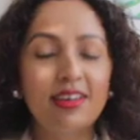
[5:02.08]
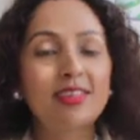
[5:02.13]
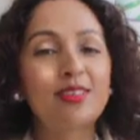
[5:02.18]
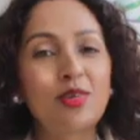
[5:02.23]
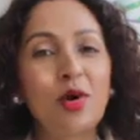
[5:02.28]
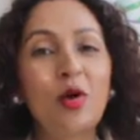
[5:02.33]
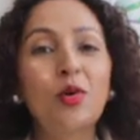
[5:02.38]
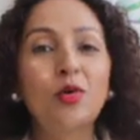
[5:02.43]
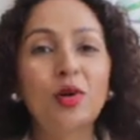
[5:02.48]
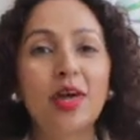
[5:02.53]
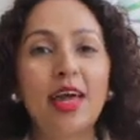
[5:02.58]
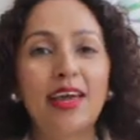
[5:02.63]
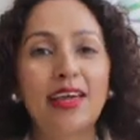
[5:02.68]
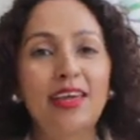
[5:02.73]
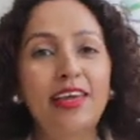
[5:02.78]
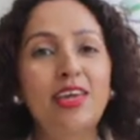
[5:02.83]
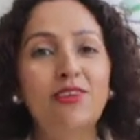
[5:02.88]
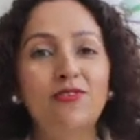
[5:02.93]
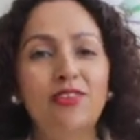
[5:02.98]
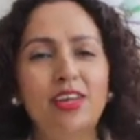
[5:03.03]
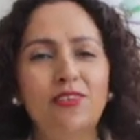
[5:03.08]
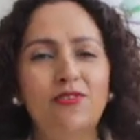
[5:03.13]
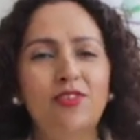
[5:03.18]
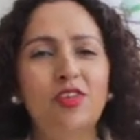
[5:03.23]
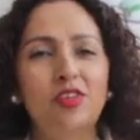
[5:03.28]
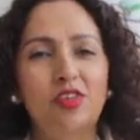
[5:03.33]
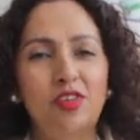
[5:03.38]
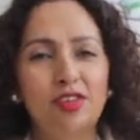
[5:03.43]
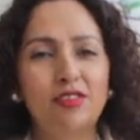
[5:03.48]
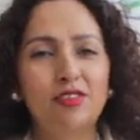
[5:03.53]
it's okay even if
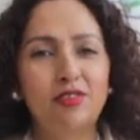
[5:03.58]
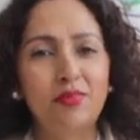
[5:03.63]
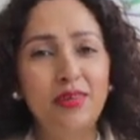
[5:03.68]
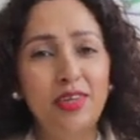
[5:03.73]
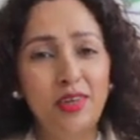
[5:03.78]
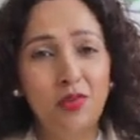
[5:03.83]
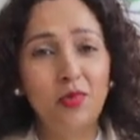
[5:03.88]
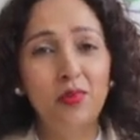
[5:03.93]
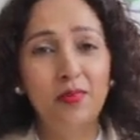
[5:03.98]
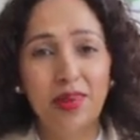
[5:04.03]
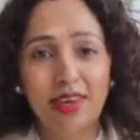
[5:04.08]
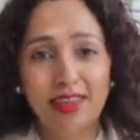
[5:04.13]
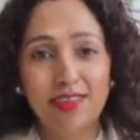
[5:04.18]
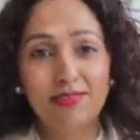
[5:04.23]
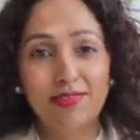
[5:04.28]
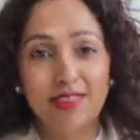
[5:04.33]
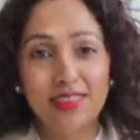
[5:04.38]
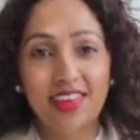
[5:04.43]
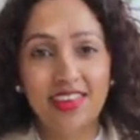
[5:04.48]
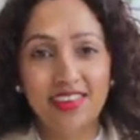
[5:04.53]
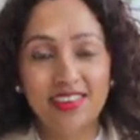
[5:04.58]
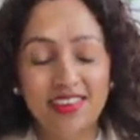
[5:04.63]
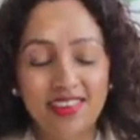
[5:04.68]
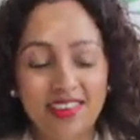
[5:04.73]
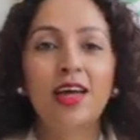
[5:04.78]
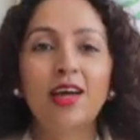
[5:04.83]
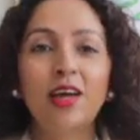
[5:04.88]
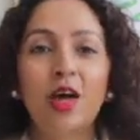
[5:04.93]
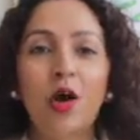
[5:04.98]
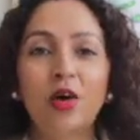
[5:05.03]
it's just me who believes that.
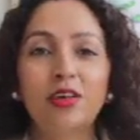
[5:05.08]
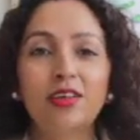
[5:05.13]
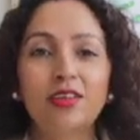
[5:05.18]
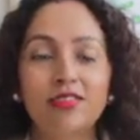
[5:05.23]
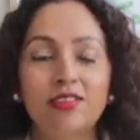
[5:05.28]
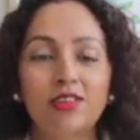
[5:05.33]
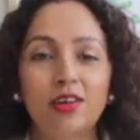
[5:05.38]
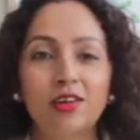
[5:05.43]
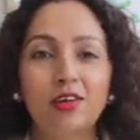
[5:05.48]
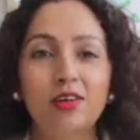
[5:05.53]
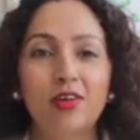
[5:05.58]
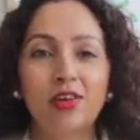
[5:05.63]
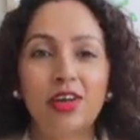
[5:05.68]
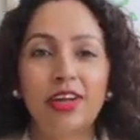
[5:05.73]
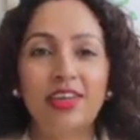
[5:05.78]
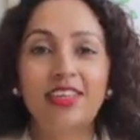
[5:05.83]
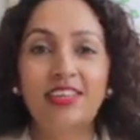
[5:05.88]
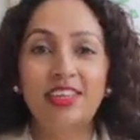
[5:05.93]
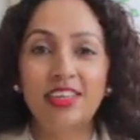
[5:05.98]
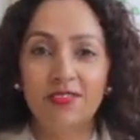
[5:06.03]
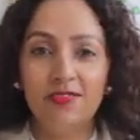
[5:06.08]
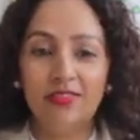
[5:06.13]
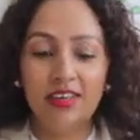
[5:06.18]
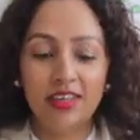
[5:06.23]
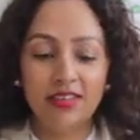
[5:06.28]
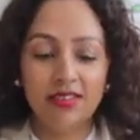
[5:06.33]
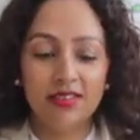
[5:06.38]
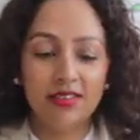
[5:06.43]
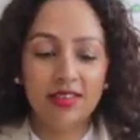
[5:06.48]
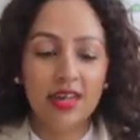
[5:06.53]
God does not create
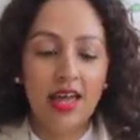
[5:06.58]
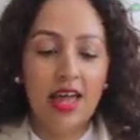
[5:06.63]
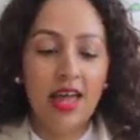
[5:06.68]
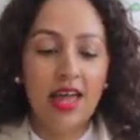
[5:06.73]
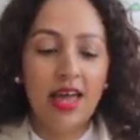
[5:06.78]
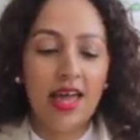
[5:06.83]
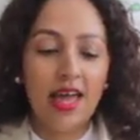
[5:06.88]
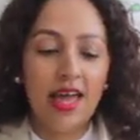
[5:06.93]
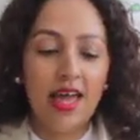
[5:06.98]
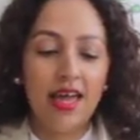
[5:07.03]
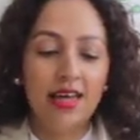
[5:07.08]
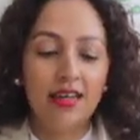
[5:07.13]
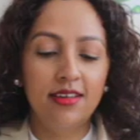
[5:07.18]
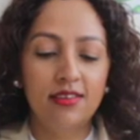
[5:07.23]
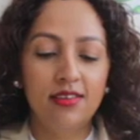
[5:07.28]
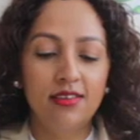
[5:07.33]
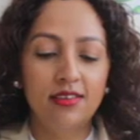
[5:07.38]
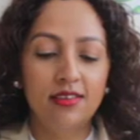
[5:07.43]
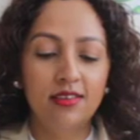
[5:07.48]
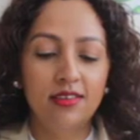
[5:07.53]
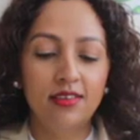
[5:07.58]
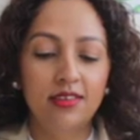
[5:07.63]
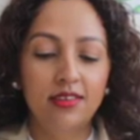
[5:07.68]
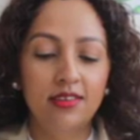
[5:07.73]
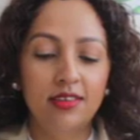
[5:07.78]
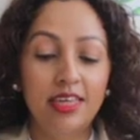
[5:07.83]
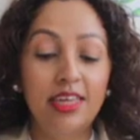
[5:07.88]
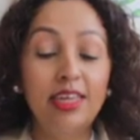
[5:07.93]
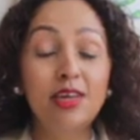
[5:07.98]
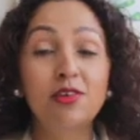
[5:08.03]
defects, and
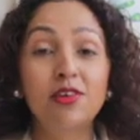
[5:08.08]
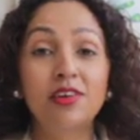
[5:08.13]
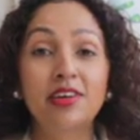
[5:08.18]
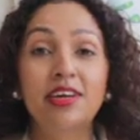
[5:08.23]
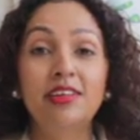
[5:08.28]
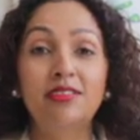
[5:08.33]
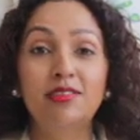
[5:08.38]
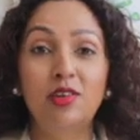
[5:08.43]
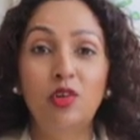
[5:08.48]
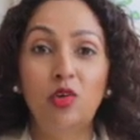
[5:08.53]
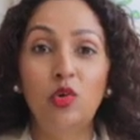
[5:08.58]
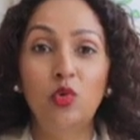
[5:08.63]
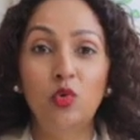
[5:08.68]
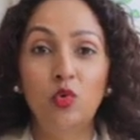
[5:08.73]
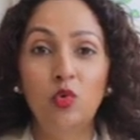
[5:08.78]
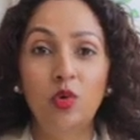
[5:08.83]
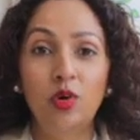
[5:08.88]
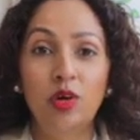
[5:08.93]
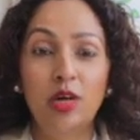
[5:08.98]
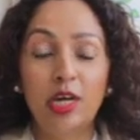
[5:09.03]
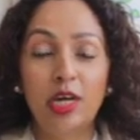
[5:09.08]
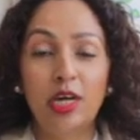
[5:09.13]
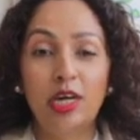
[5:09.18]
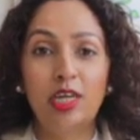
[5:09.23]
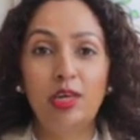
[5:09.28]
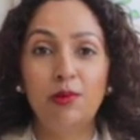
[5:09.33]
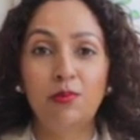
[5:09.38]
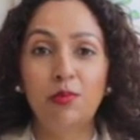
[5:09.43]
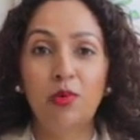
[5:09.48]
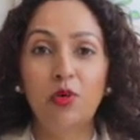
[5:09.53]
He created you.
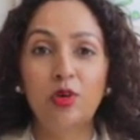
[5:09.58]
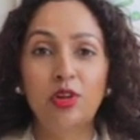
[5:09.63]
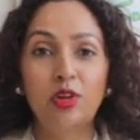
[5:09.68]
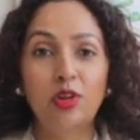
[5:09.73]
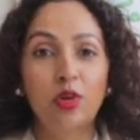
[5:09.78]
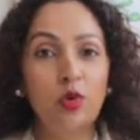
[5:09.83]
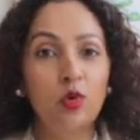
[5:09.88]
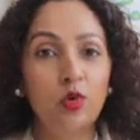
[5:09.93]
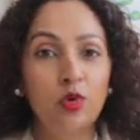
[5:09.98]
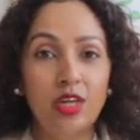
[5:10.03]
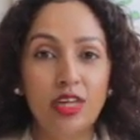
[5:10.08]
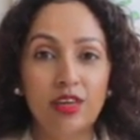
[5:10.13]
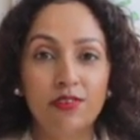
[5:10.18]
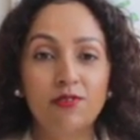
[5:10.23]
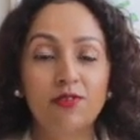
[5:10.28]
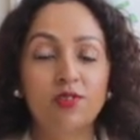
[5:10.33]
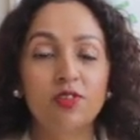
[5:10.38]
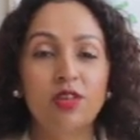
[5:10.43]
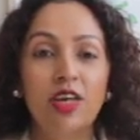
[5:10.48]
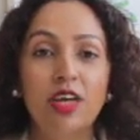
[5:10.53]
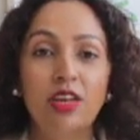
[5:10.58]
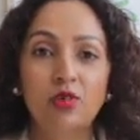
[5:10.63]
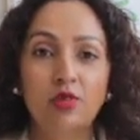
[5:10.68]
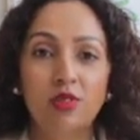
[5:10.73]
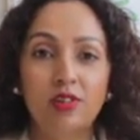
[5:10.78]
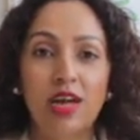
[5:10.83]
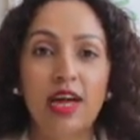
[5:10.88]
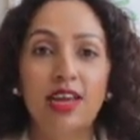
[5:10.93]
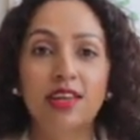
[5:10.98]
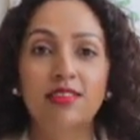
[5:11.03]
He put your gifts and
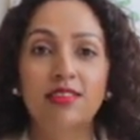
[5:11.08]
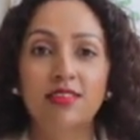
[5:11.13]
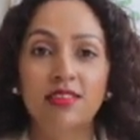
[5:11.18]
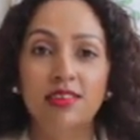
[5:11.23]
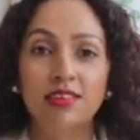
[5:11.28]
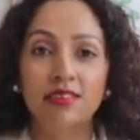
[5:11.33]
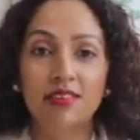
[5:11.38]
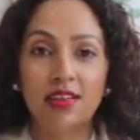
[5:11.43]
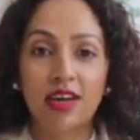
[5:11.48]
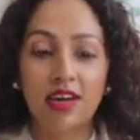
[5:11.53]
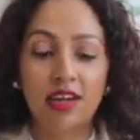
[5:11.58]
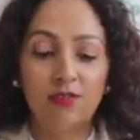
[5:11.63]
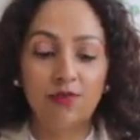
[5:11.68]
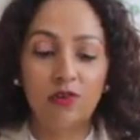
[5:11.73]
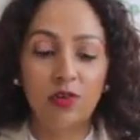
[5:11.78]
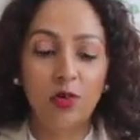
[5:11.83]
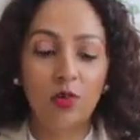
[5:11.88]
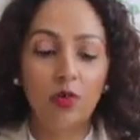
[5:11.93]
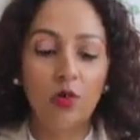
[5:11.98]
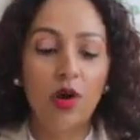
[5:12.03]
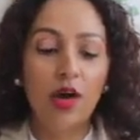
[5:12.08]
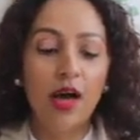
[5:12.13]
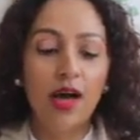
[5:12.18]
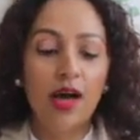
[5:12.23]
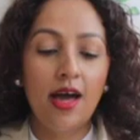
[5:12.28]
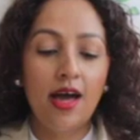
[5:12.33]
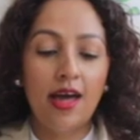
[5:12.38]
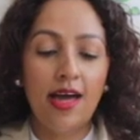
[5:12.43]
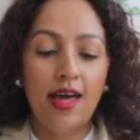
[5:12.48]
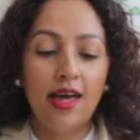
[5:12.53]
your talents inside of you,
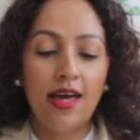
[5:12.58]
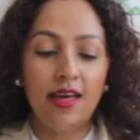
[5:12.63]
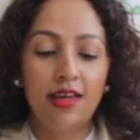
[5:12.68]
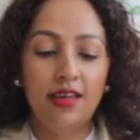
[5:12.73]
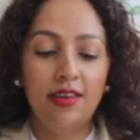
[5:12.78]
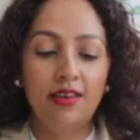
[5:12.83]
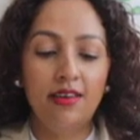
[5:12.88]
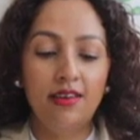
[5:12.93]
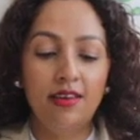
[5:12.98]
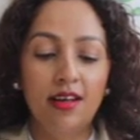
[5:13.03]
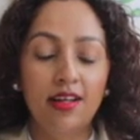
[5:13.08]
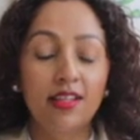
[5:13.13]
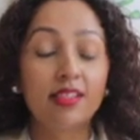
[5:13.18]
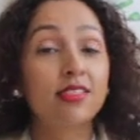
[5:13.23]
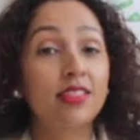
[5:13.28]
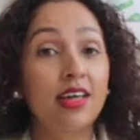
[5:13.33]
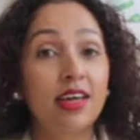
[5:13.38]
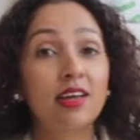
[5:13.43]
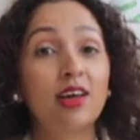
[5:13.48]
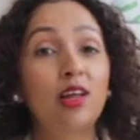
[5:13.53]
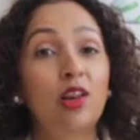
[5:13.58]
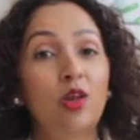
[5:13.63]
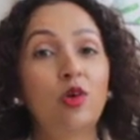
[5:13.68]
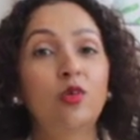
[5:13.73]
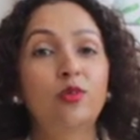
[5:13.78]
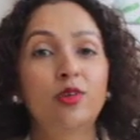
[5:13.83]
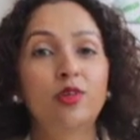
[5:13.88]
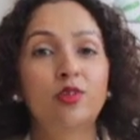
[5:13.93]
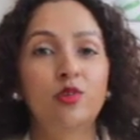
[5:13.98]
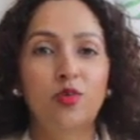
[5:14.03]
and that
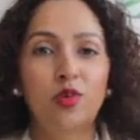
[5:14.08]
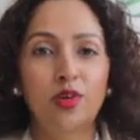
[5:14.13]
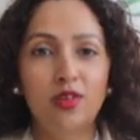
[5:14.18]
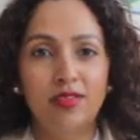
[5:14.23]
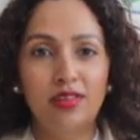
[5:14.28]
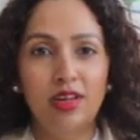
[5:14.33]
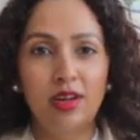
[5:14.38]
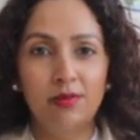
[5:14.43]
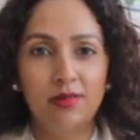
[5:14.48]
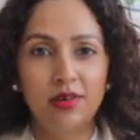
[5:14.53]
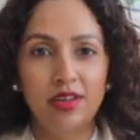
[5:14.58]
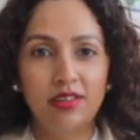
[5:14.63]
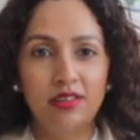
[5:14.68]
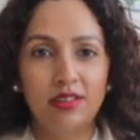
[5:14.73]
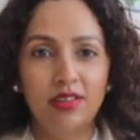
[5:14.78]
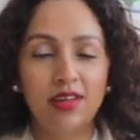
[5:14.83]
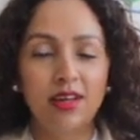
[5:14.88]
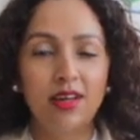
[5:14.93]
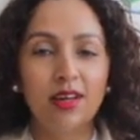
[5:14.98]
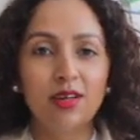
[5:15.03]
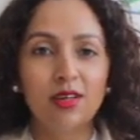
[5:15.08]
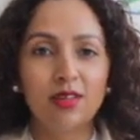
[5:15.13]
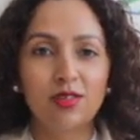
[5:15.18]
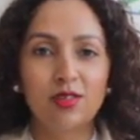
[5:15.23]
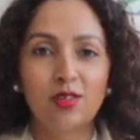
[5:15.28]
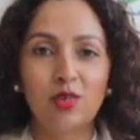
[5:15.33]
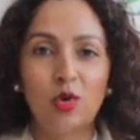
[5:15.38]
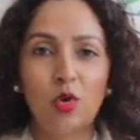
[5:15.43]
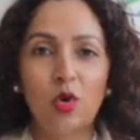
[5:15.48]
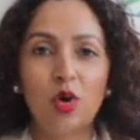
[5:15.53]
alone is worth celebrating.
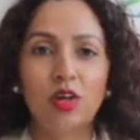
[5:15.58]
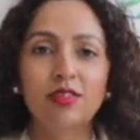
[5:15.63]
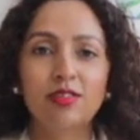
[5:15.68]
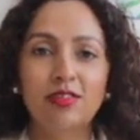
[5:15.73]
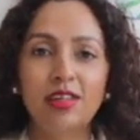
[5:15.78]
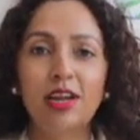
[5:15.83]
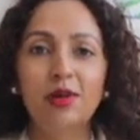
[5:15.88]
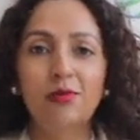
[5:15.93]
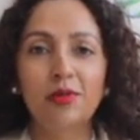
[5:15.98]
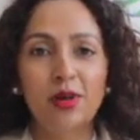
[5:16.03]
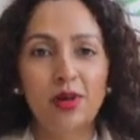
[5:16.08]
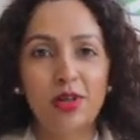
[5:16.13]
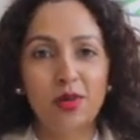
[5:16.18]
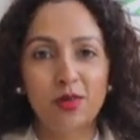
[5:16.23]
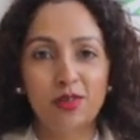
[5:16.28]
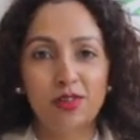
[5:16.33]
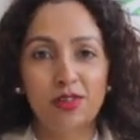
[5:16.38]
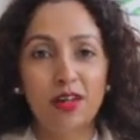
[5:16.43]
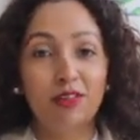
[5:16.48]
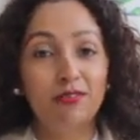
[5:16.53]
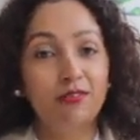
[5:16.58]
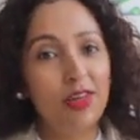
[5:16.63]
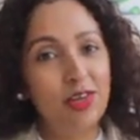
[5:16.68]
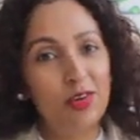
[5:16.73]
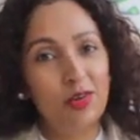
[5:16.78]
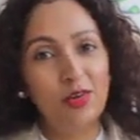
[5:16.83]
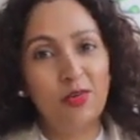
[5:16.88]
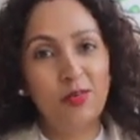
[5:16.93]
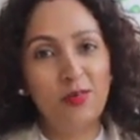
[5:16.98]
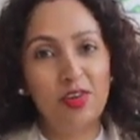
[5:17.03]
So celebrate yourself
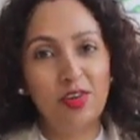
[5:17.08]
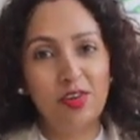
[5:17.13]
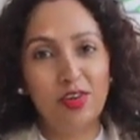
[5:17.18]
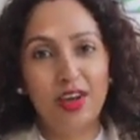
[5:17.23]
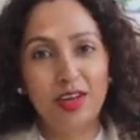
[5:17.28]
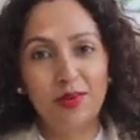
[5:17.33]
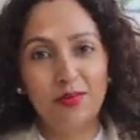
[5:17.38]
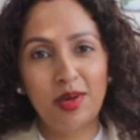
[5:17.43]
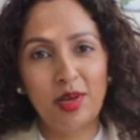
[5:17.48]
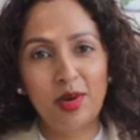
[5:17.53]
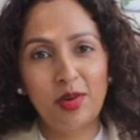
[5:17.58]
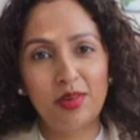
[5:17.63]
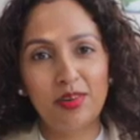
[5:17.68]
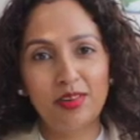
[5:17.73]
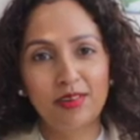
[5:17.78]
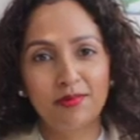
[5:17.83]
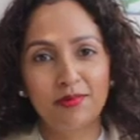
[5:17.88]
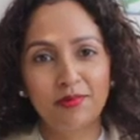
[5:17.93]
and don't be shy about it.